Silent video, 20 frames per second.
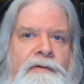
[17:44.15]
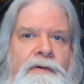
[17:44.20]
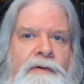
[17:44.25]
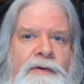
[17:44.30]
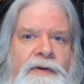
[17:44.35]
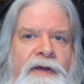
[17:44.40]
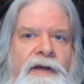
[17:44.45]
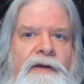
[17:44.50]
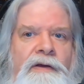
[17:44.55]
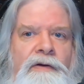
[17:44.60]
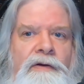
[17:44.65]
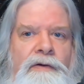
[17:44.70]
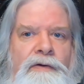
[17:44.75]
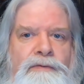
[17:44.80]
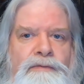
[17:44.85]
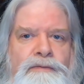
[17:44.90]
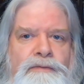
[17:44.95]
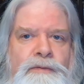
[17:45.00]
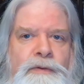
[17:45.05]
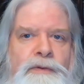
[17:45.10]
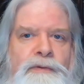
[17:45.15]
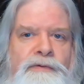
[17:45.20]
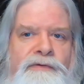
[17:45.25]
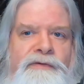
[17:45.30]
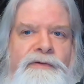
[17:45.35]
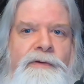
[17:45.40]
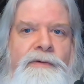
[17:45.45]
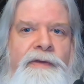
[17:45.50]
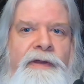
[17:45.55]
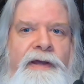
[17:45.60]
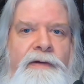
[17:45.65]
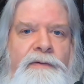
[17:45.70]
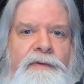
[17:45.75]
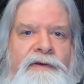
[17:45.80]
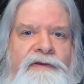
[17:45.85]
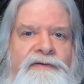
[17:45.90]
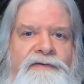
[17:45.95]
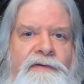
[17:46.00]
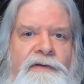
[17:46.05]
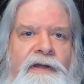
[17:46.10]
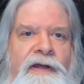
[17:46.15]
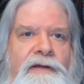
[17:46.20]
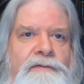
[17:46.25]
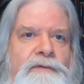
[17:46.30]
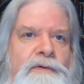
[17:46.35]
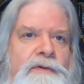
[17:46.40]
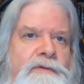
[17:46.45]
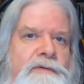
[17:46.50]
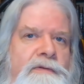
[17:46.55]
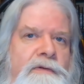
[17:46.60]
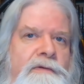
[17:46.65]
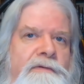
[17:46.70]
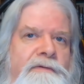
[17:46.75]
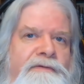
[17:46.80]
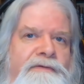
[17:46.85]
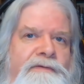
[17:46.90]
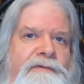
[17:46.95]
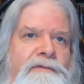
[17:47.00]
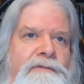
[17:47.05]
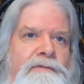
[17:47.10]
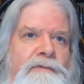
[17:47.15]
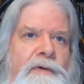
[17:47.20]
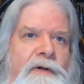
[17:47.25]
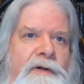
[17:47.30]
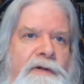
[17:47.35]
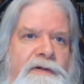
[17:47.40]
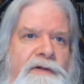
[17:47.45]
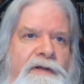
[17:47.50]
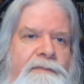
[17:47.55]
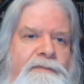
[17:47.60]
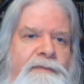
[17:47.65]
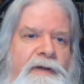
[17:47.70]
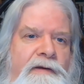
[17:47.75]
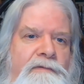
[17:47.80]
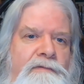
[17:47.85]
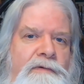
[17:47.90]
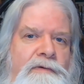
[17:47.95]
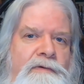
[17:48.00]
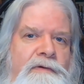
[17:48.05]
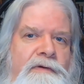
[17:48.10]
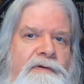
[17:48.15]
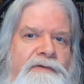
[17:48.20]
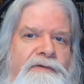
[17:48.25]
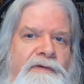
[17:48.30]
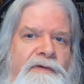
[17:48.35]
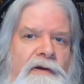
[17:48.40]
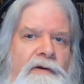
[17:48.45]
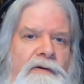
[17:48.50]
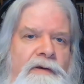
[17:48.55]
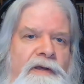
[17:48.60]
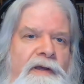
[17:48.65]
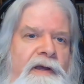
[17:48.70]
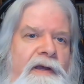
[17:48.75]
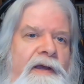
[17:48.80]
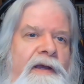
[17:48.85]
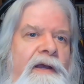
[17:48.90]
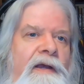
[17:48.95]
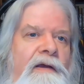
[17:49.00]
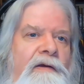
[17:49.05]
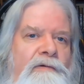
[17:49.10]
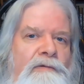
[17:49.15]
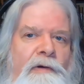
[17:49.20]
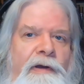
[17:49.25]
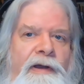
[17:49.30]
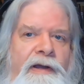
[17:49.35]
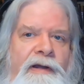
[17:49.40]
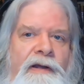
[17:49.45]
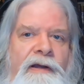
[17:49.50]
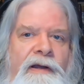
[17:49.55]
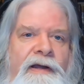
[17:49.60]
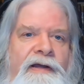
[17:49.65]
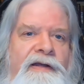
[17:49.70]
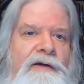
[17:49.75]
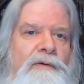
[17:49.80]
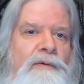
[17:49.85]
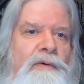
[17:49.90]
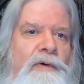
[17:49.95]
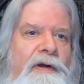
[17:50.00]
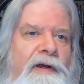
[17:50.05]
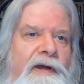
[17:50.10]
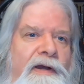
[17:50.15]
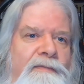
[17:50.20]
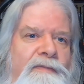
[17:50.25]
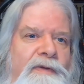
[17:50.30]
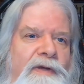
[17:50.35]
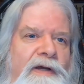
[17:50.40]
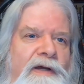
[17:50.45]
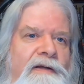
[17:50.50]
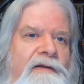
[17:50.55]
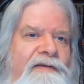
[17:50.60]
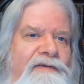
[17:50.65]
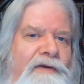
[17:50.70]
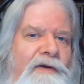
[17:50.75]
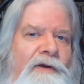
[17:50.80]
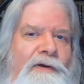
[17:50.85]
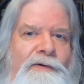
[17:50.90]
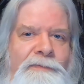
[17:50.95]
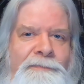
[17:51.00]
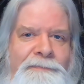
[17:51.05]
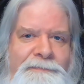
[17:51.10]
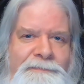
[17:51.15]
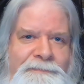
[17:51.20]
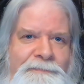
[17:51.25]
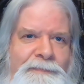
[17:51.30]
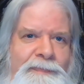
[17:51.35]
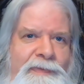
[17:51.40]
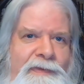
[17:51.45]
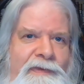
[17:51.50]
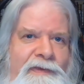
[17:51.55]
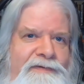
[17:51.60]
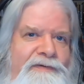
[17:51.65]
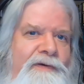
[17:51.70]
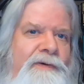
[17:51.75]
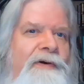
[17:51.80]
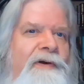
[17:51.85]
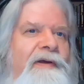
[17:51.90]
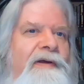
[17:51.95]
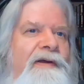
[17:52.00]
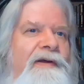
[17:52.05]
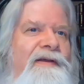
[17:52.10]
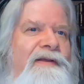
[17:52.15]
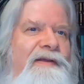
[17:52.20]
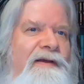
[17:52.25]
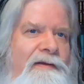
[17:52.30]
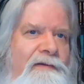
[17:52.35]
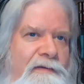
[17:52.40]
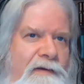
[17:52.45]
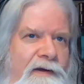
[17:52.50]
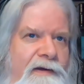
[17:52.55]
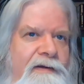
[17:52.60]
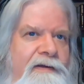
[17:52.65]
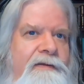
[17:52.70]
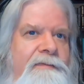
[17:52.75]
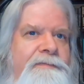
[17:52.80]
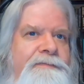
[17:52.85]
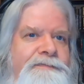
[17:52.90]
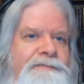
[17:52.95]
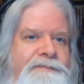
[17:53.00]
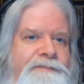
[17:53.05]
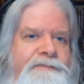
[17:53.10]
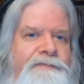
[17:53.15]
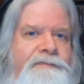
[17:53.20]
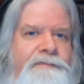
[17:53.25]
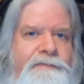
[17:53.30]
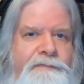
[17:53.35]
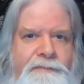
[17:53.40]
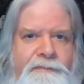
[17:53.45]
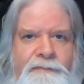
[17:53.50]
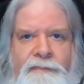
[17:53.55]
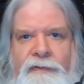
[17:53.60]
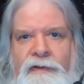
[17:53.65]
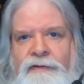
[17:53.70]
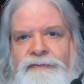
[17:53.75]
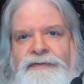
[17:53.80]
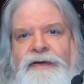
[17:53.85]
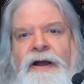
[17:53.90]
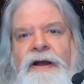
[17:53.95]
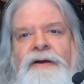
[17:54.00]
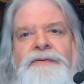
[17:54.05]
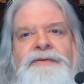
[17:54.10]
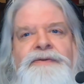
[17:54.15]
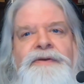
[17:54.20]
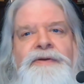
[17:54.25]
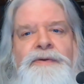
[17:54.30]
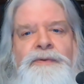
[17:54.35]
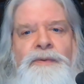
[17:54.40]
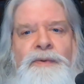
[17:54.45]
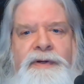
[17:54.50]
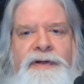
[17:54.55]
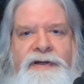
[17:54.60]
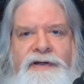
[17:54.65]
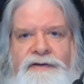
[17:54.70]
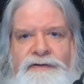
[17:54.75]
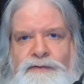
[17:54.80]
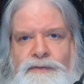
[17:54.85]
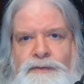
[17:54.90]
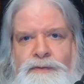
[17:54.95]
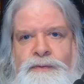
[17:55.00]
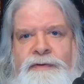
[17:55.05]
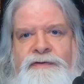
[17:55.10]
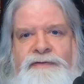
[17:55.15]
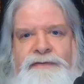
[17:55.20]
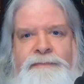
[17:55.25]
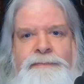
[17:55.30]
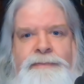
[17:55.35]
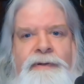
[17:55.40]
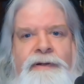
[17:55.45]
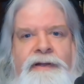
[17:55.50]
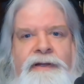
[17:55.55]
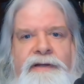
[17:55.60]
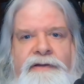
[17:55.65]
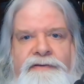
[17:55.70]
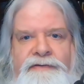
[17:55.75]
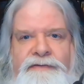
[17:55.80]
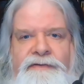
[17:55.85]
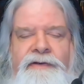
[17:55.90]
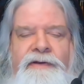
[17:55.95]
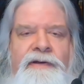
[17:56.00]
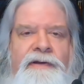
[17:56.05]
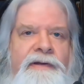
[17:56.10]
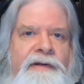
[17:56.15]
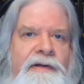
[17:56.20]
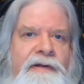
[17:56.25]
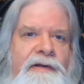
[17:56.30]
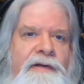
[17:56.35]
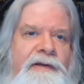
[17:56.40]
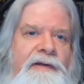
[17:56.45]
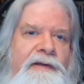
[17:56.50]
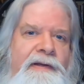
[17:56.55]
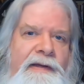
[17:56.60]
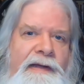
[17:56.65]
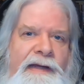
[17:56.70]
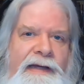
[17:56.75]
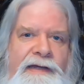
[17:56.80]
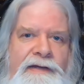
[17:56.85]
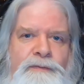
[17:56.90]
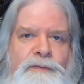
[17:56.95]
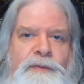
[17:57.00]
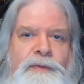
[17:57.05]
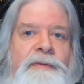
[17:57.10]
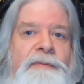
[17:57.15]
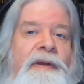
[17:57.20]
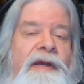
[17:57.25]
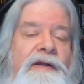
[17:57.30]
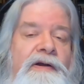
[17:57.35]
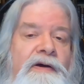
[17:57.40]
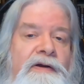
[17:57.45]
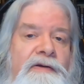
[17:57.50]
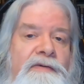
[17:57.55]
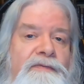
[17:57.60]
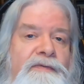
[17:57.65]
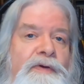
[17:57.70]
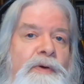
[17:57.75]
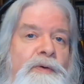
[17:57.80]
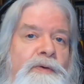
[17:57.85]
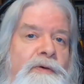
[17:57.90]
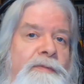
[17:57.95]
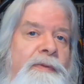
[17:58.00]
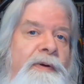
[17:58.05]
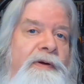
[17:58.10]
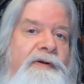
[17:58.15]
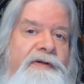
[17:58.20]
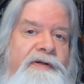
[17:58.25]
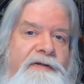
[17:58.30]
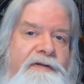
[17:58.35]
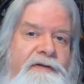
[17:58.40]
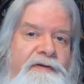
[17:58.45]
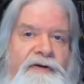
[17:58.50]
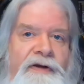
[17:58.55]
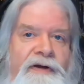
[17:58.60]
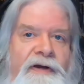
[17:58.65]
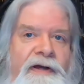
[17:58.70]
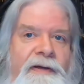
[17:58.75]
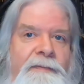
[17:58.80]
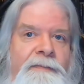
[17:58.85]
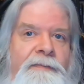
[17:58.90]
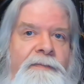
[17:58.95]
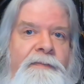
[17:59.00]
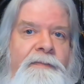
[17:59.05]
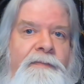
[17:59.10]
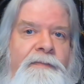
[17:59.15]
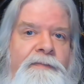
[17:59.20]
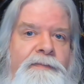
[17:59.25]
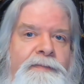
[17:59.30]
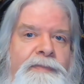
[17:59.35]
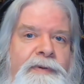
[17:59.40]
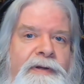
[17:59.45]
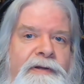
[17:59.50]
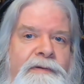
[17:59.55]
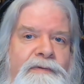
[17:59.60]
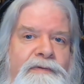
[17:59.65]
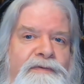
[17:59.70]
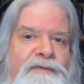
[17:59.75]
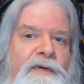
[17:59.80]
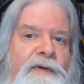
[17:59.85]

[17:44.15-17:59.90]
all roads go that way. So that road goes to Waterdeep. That road goes, I know where I am now. Let's go. So a lot of them found their way to this place, and we may not have known about it at the time, but it was